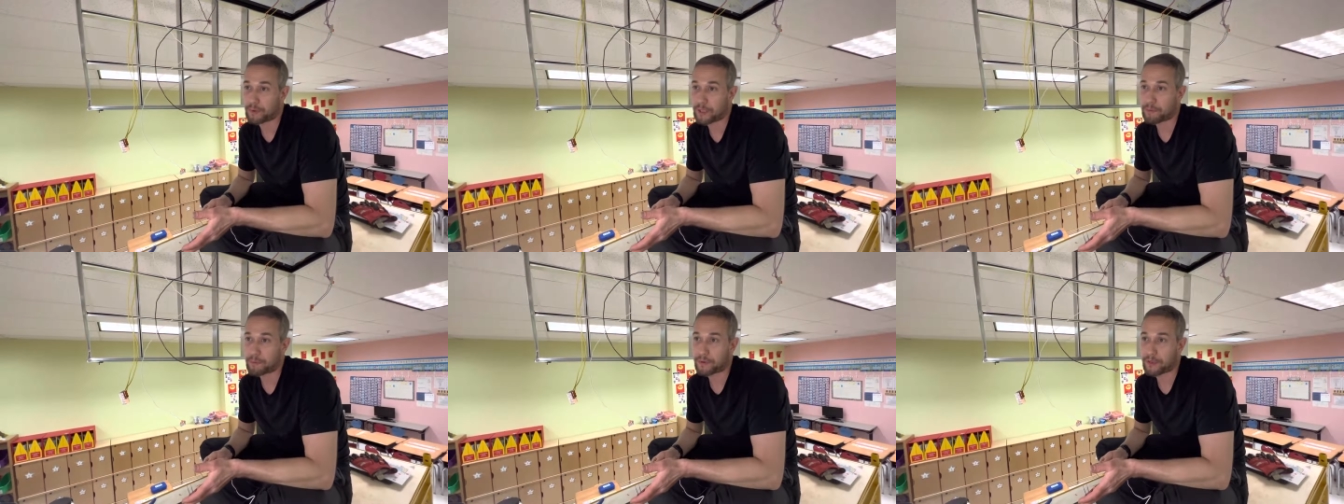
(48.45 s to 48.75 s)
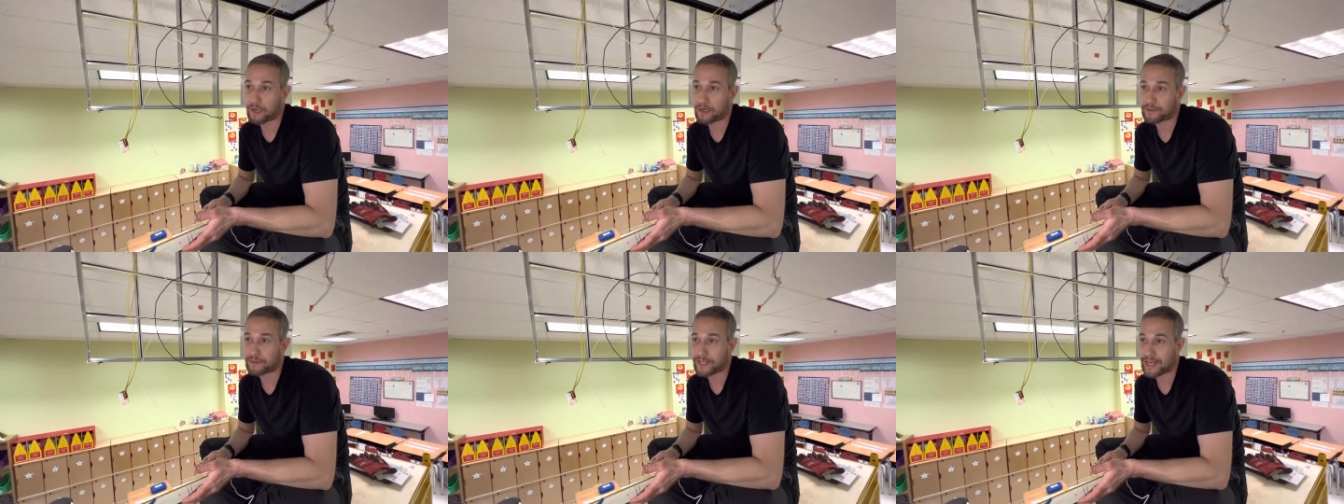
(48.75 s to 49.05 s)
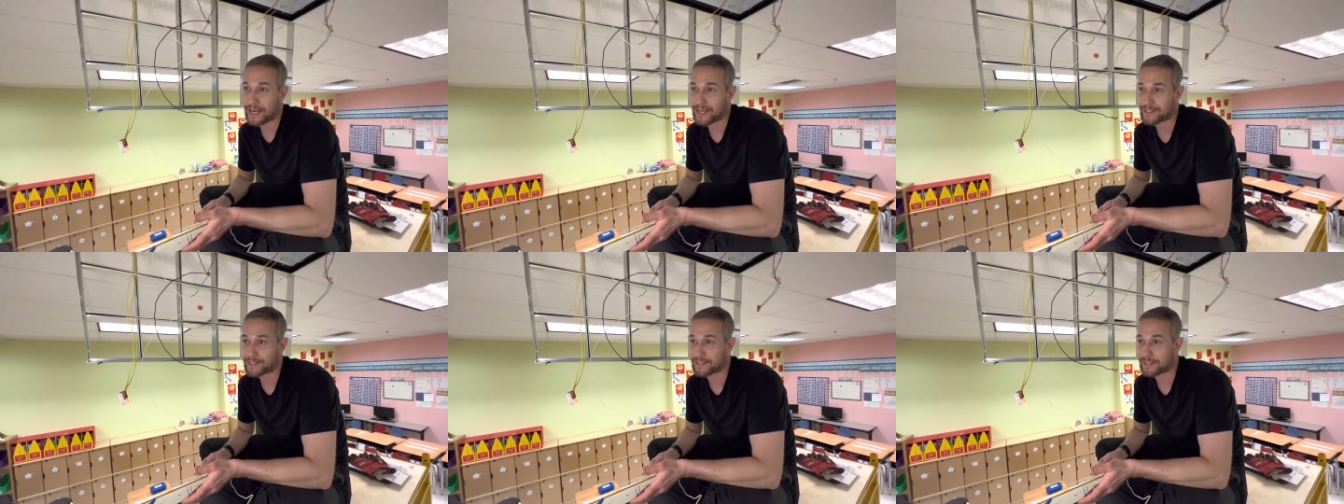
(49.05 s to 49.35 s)
people are
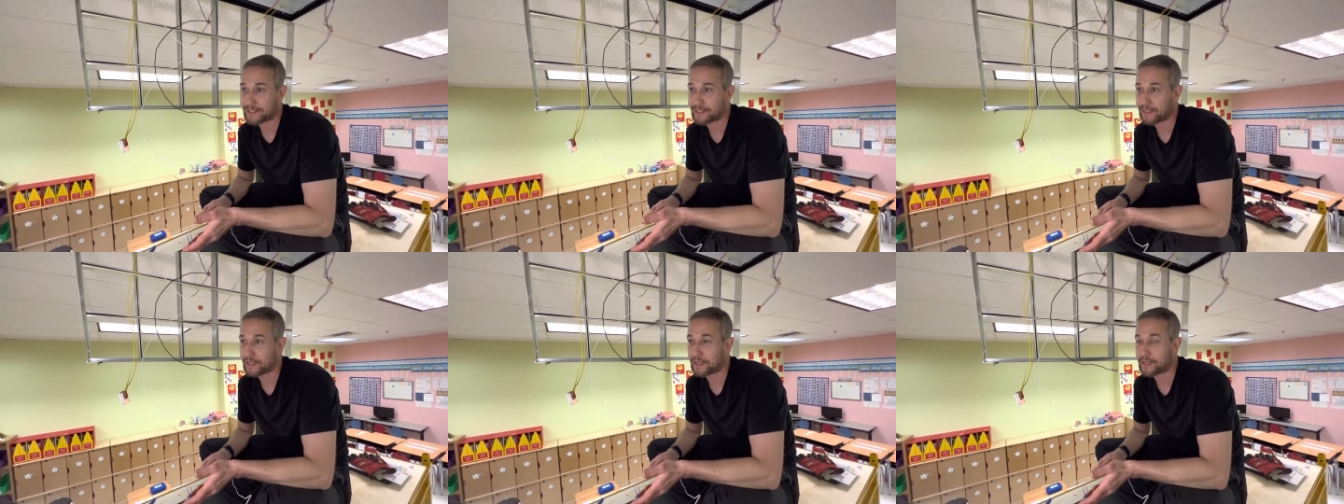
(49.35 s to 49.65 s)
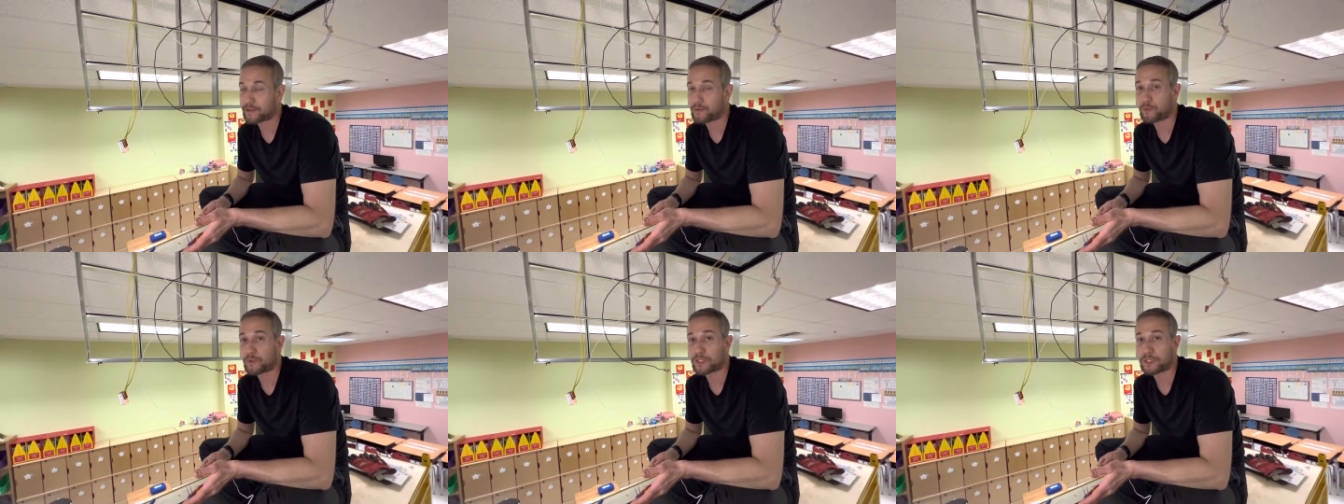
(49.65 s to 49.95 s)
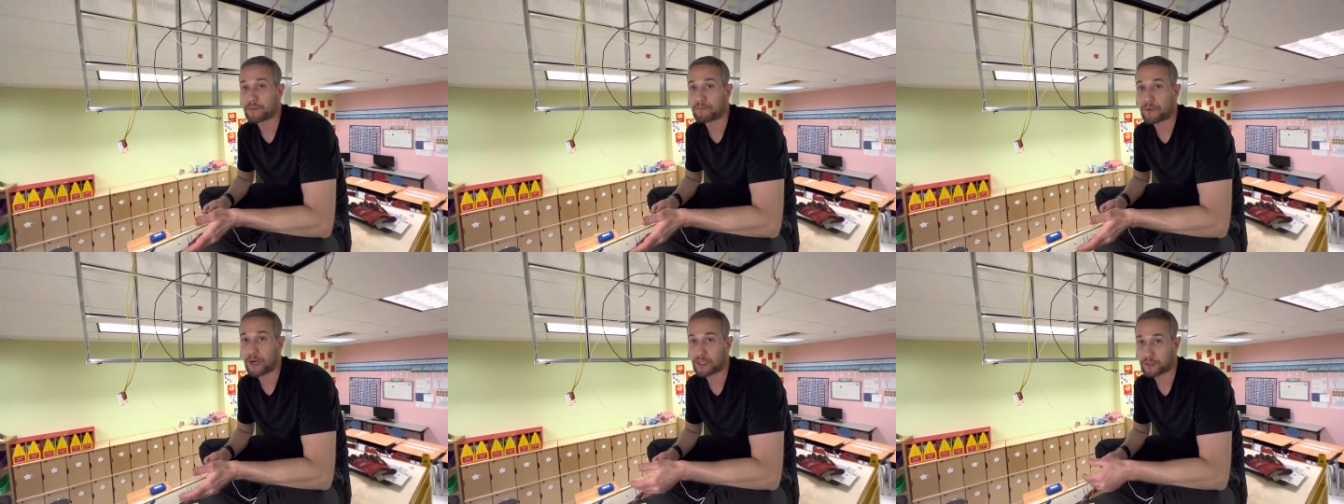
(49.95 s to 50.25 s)
testing it with
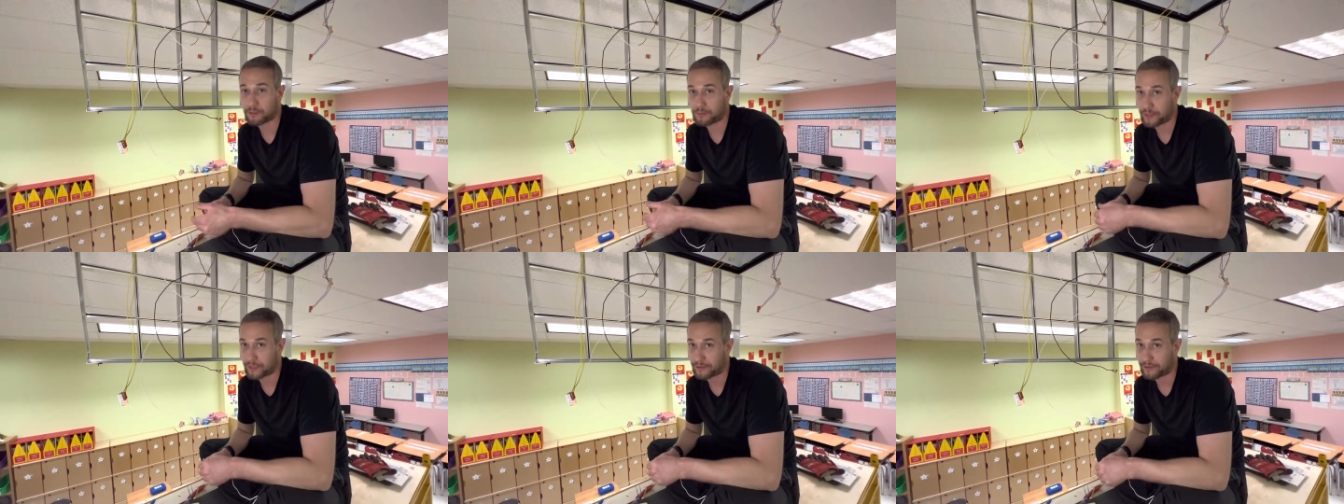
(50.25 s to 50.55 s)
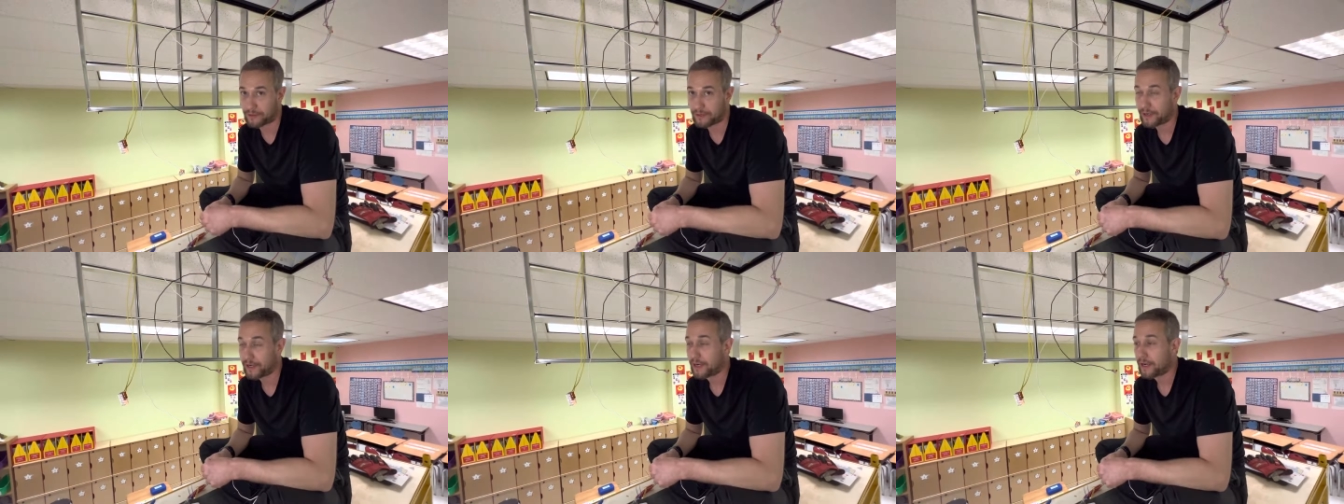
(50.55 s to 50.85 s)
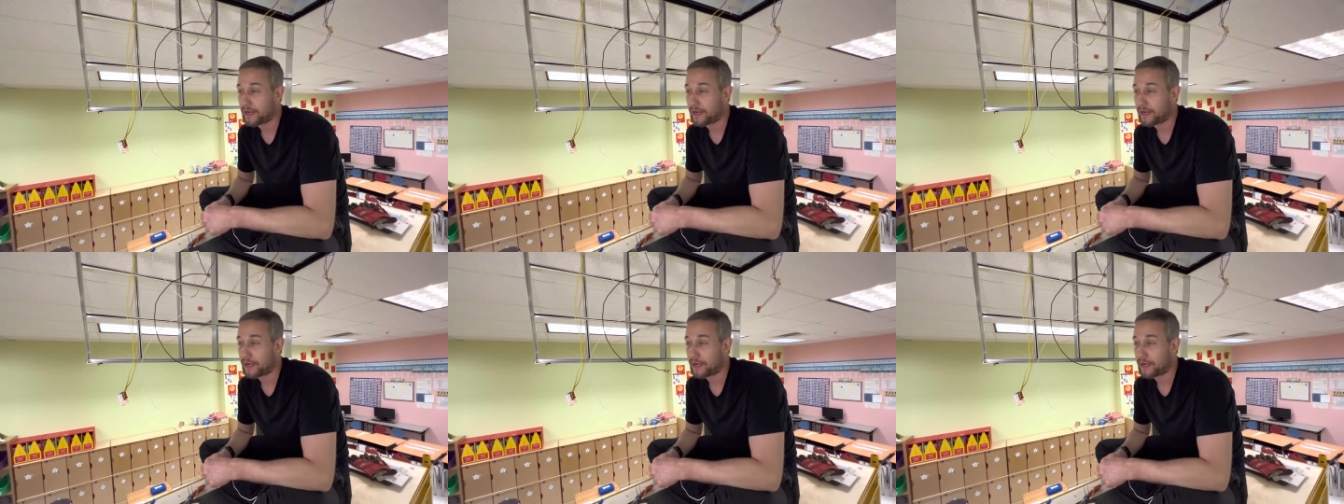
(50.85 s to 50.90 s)
the multimeter,